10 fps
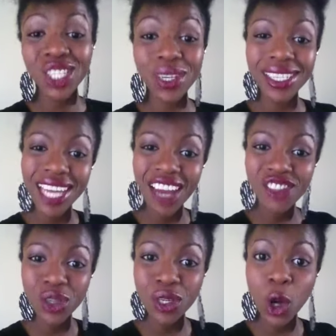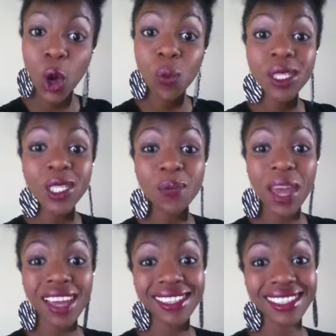So he's going to have to do it in open
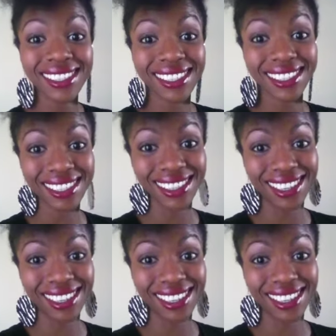space,